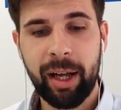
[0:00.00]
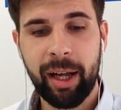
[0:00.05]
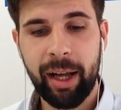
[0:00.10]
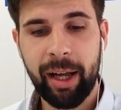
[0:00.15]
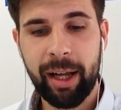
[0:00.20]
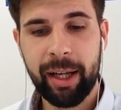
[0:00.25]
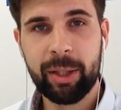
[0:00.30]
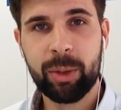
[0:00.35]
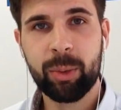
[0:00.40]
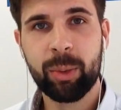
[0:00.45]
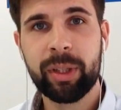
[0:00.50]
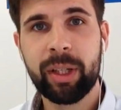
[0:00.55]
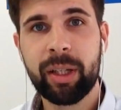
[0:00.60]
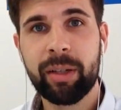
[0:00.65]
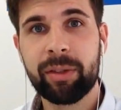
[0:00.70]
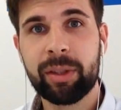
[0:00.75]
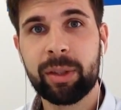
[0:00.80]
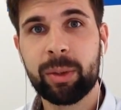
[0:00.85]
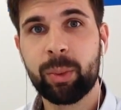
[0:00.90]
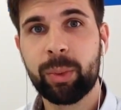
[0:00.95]
and
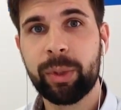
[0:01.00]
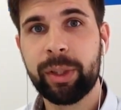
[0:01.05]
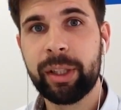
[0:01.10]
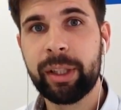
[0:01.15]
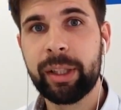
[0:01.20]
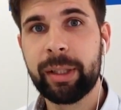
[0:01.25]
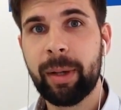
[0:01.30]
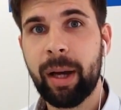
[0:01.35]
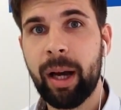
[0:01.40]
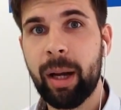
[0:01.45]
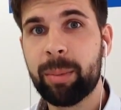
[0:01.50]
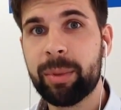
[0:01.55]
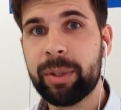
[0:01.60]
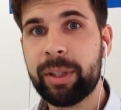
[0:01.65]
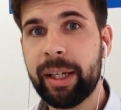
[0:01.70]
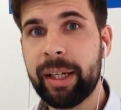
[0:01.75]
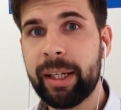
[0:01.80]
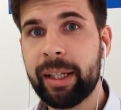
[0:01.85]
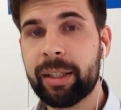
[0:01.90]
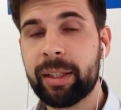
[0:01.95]
whenever we
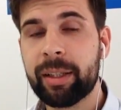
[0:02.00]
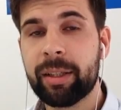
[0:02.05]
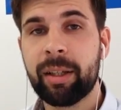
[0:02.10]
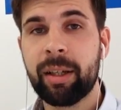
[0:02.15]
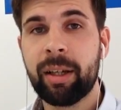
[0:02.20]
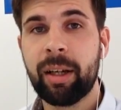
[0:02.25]
update